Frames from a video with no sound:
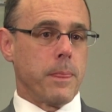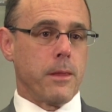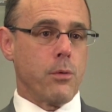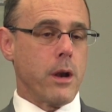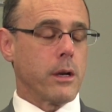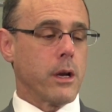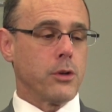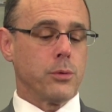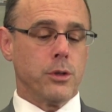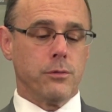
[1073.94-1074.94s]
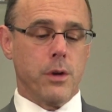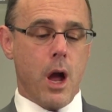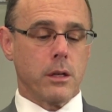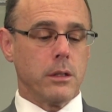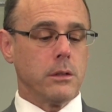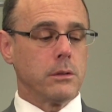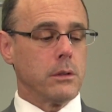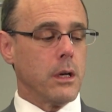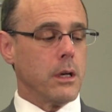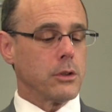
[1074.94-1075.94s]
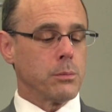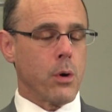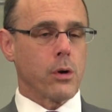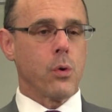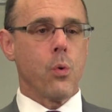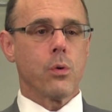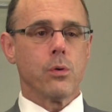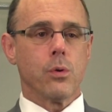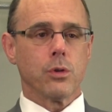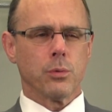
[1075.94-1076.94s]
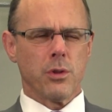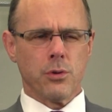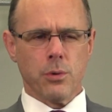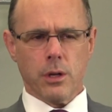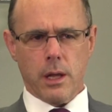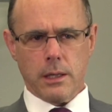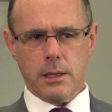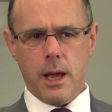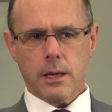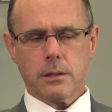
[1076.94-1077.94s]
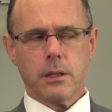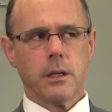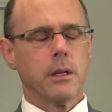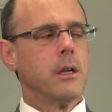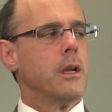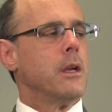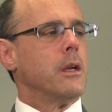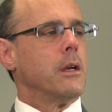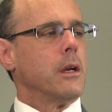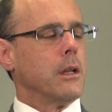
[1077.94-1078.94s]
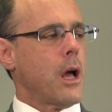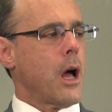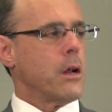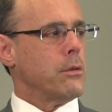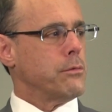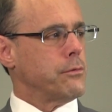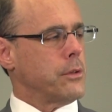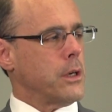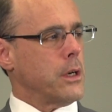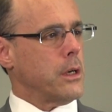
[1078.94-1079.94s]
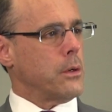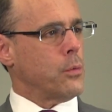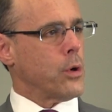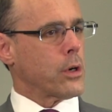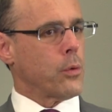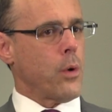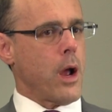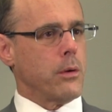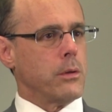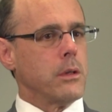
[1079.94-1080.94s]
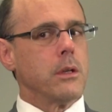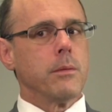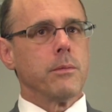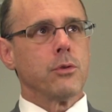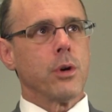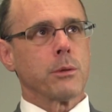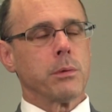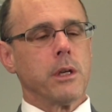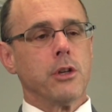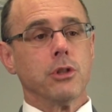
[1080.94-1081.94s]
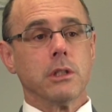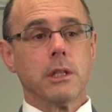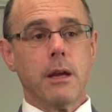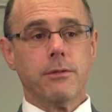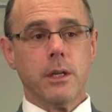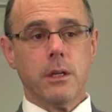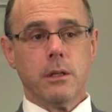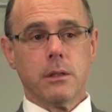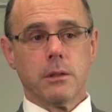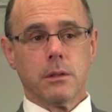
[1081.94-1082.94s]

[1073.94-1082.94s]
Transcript: Around the country, you've got these uh, smart corridors where they're doing a lot of testing, mm-hmm. a lot of uh, work around transportation safety.